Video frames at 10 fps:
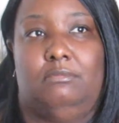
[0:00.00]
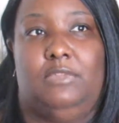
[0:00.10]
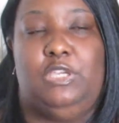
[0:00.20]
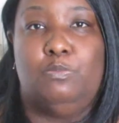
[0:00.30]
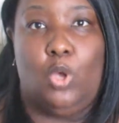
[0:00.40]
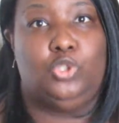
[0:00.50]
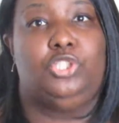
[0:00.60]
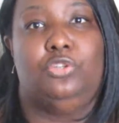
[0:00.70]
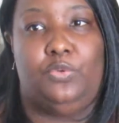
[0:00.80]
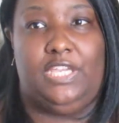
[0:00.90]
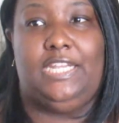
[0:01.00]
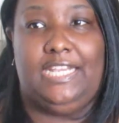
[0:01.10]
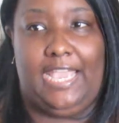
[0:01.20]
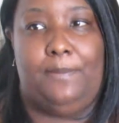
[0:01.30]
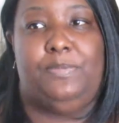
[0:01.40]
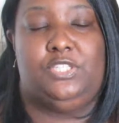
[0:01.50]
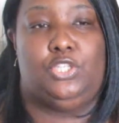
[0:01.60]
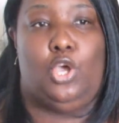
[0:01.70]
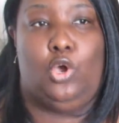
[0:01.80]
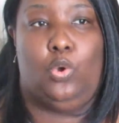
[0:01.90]
emotional eating
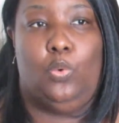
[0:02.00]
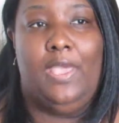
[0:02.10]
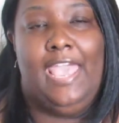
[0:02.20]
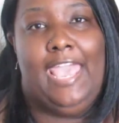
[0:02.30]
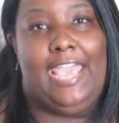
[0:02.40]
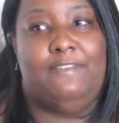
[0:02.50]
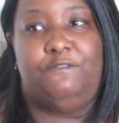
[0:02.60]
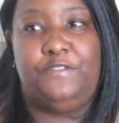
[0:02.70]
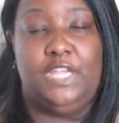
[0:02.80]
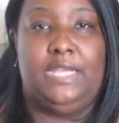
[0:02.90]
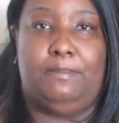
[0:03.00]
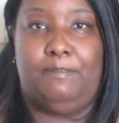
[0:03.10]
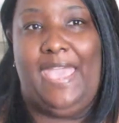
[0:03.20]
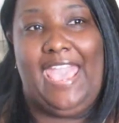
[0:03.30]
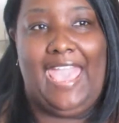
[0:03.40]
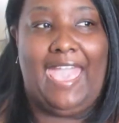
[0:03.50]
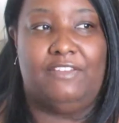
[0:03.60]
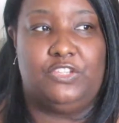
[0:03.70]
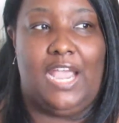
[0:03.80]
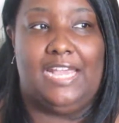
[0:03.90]
episode and feeling bad
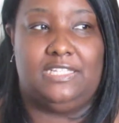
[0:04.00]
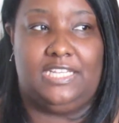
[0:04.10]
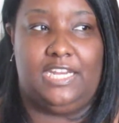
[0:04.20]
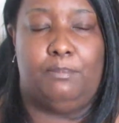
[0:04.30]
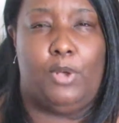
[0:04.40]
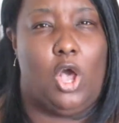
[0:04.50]
after I did it,